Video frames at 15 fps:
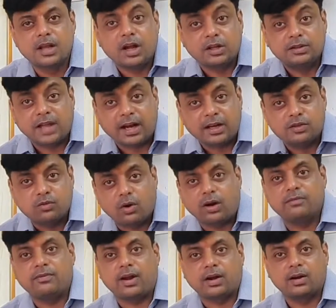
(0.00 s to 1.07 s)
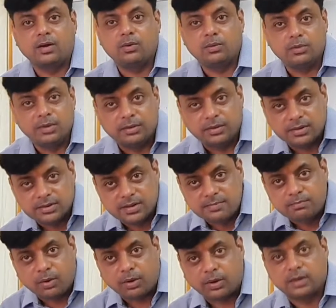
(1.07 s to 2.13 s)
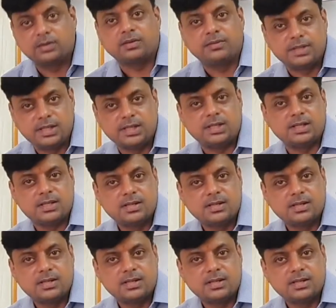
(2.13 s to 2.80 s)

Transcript: That is what, in fact, now is the importance of a GD.